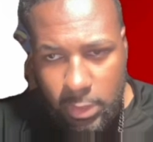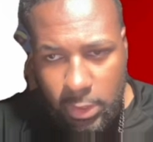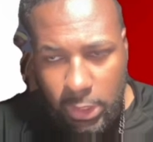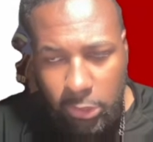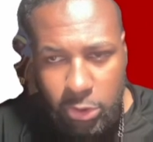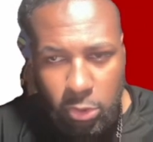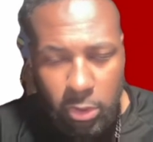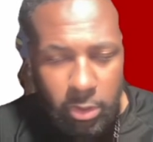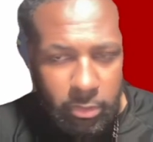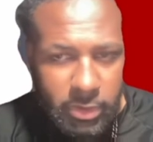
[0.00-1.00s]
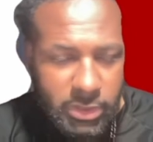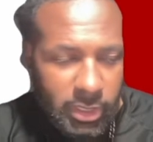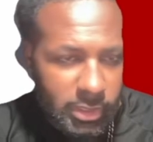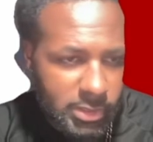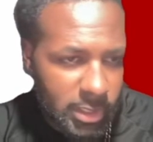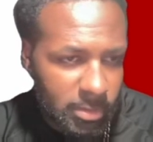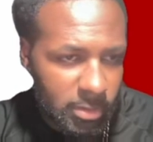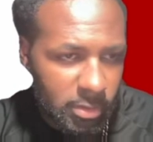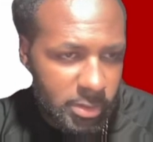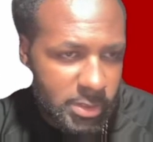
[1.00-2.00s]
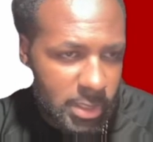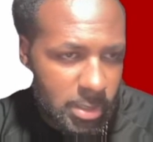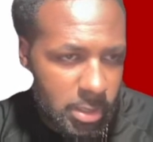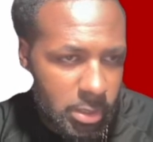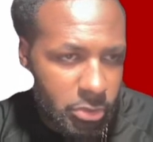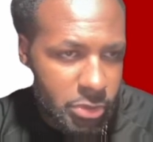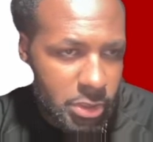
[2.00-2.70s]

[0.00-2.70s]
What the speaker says: Garrett's joining him. He's taking the Niners.